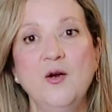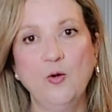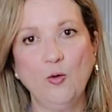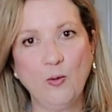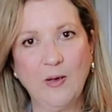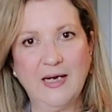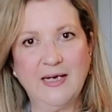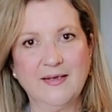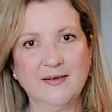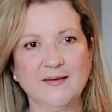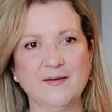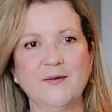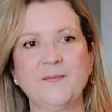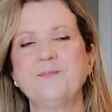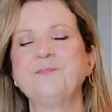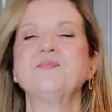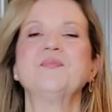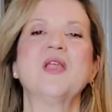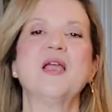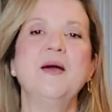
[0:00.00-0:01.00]
While
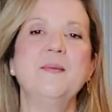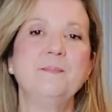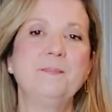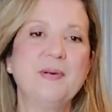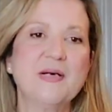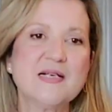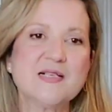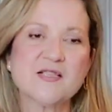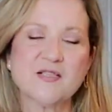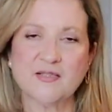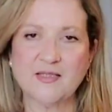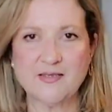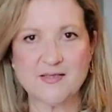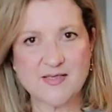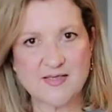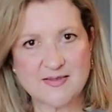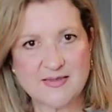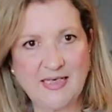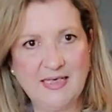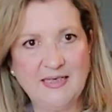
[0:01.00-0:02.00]
personal
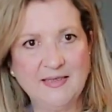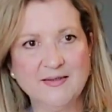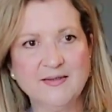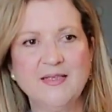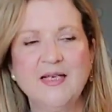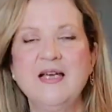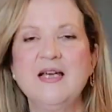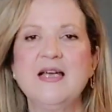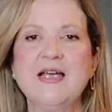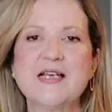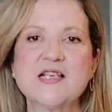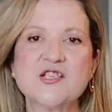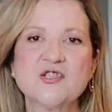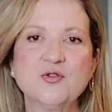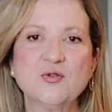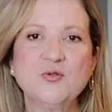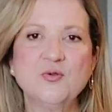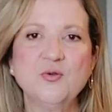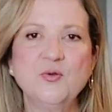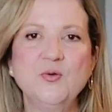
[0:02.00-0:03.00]
style has
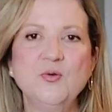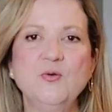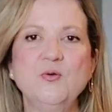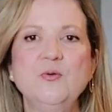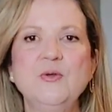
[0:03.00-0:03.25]
to do